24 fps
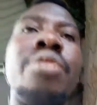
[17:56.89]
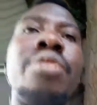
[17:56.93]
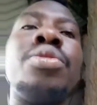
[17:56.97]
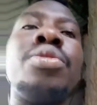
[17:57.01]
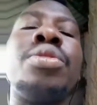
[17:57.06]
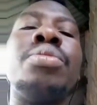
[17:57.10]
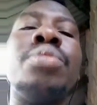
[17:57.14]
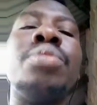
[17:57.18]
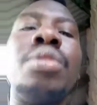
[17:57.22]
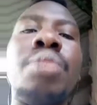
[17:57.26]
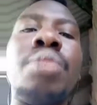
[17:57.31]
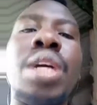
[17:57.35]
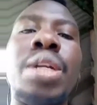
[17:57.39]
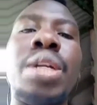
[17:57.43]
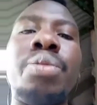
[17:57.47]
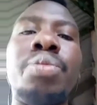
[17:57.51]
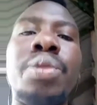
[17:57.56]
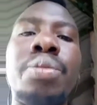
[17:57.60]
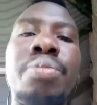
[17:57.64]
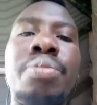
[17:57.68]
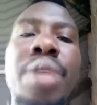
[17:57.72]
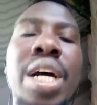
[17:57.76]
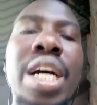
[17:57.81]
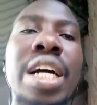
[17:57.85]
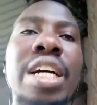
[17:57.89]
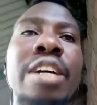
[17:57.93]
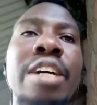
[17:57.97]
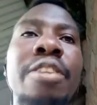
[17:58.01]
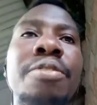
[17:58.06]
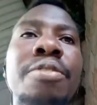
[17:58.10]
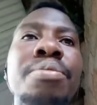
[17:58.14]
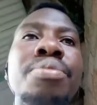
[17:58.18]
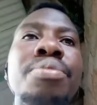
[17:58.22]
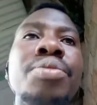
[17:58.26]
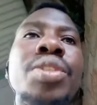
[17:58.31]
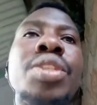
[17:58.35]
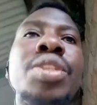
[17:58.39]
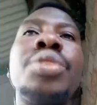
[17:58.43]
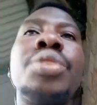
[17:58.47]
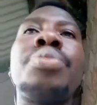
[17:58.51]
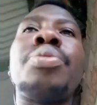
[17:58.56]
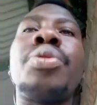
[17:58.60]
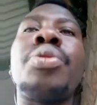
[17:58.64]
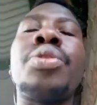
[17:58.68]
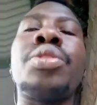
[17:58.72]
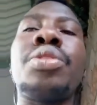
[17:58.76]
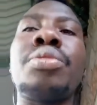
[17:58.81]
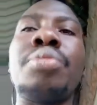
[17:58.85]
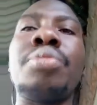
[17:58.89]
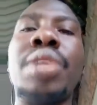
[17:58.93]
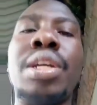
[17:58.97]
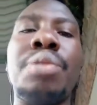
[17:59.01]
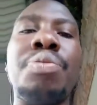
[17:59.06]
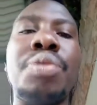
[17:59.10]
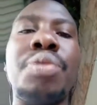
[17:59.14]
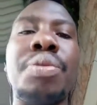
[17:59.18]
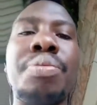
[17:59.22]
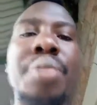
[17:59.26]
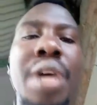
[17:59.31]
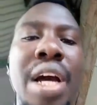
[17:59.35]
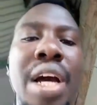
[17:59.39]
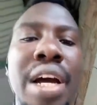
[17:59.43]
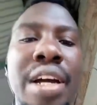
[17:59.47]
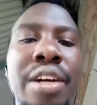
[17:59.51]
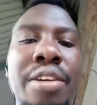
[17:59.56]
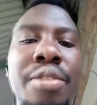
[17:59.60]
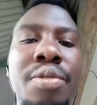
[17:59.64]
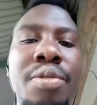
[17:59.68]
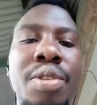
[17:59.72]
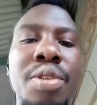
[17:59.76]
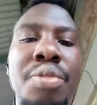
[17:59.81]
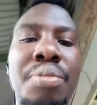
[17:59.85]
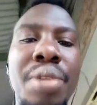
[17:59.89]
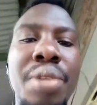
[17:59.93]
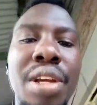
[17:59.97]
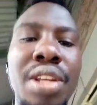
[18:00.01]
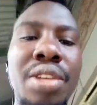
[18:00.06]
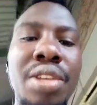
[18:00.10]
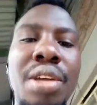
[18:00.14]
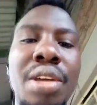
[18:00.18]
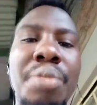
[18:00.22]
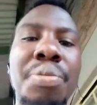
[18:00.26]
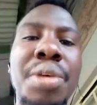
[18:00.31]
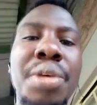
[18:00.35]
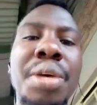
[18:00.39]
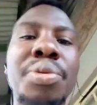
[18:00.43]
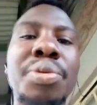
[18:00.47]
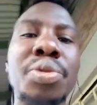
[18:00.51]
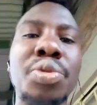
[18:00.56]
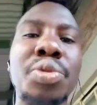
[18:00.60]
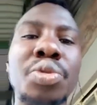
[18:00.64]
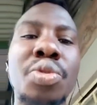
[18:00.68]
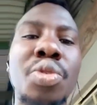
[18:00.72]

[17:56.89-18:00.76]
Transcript: Football might be back, sports might be back, we might be able to